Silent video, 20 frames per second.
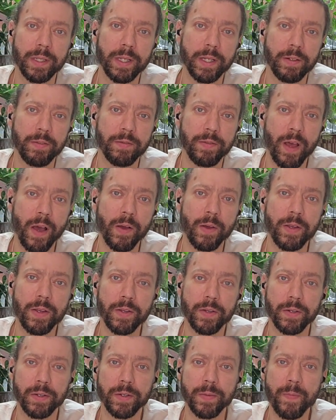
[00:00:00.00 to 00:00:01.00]
and value
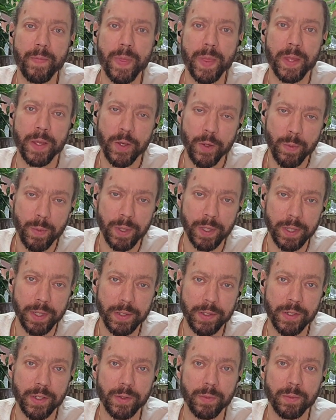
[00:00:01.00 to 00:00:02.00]
your
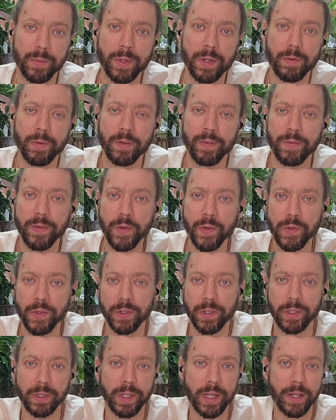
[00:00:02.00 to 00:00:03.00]
humanness, and
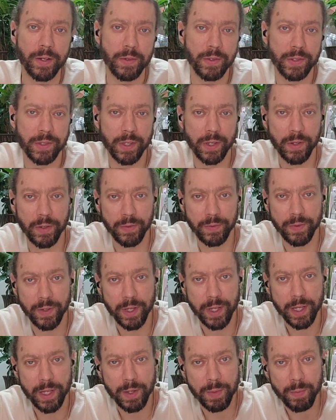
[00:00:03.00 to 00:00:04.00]
refusing to let yourself
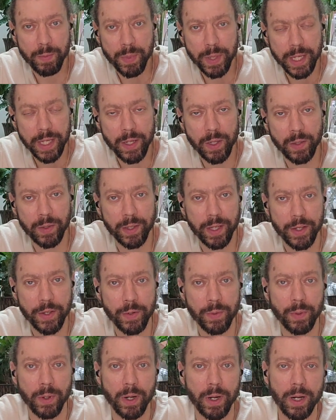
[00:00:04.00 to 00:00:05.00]
be all that
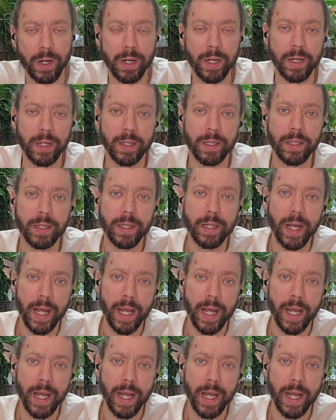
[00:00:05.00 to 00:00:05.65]
you are,